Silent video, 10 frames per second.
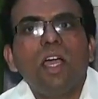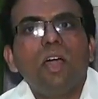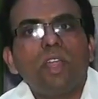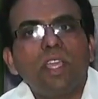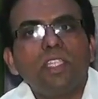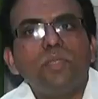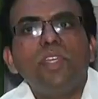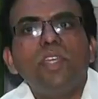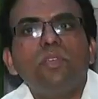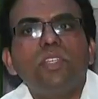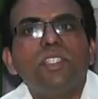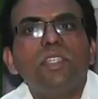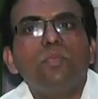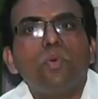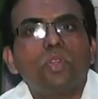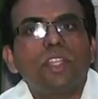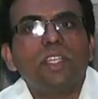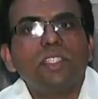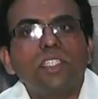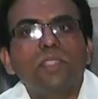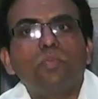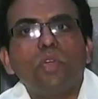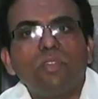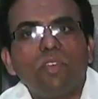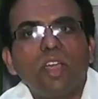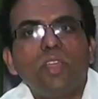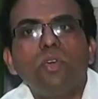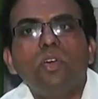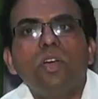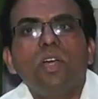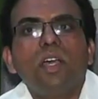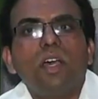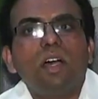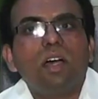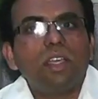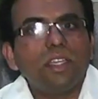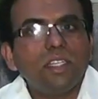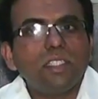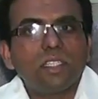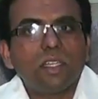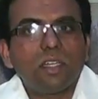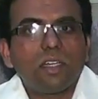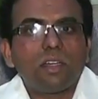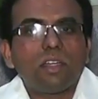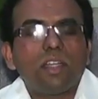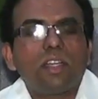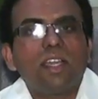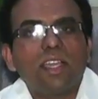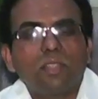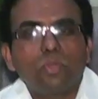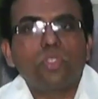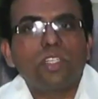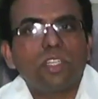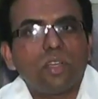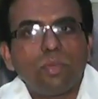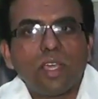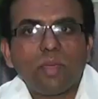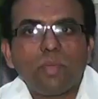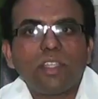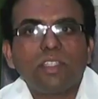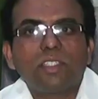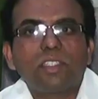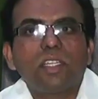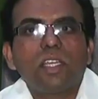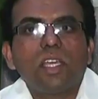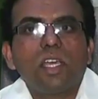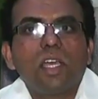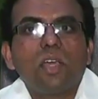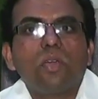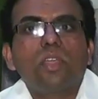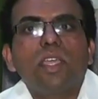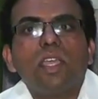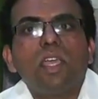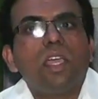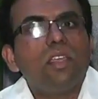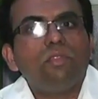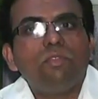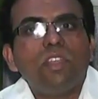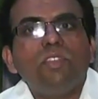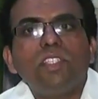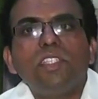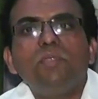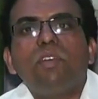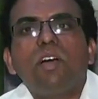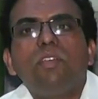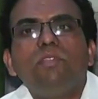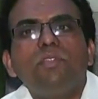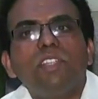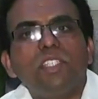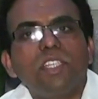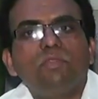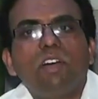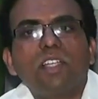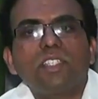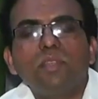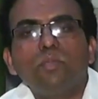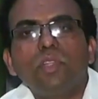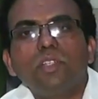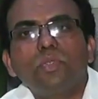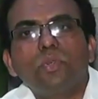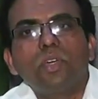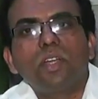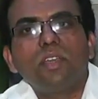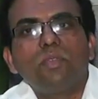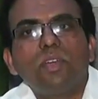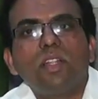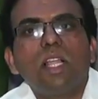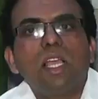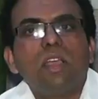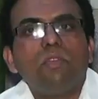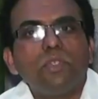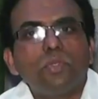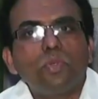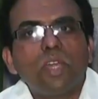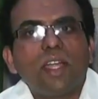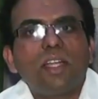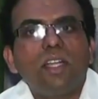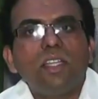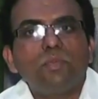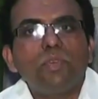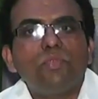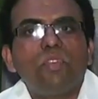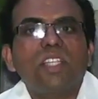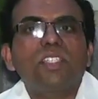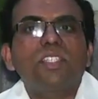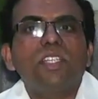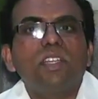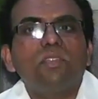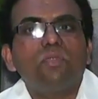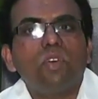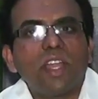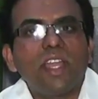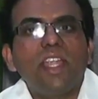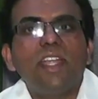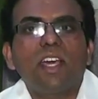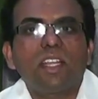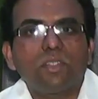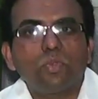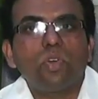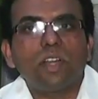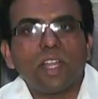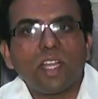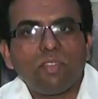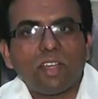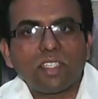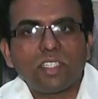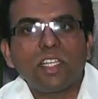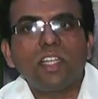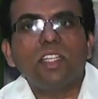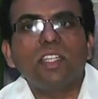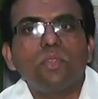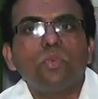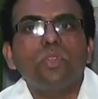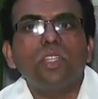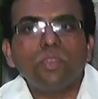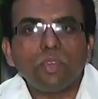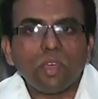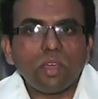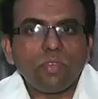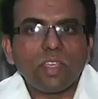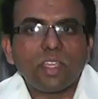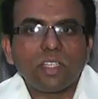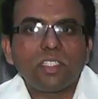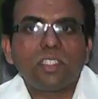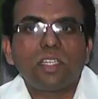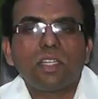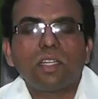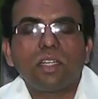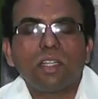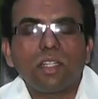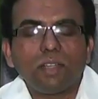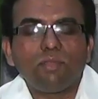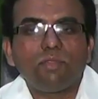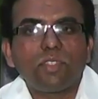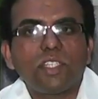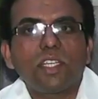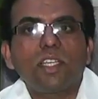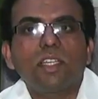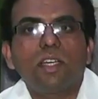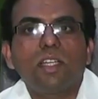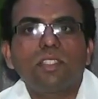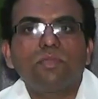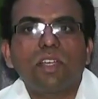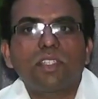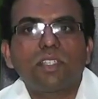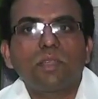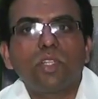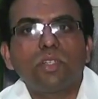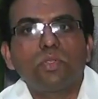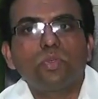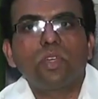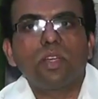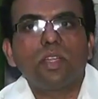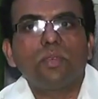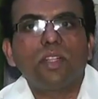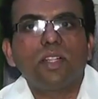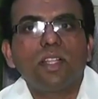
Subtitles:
Or HbA1c more than 6.5 is diagnostic of diabetes. Okay. When we check fasting blood sugar level, we should at least be fasting for 8 hours, overnight fasting, and then only we can check as a fasting blood sugar level.